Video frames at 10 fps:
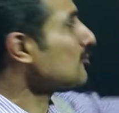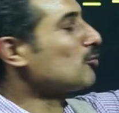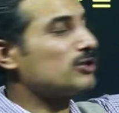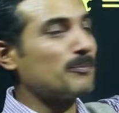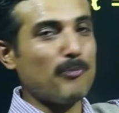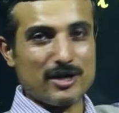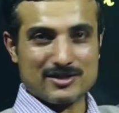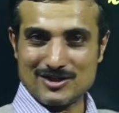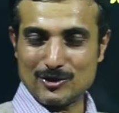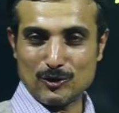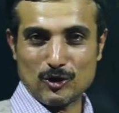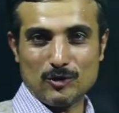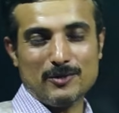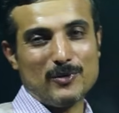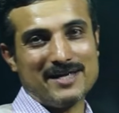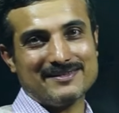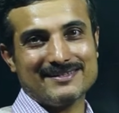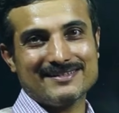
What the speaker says: through the point 0, 1.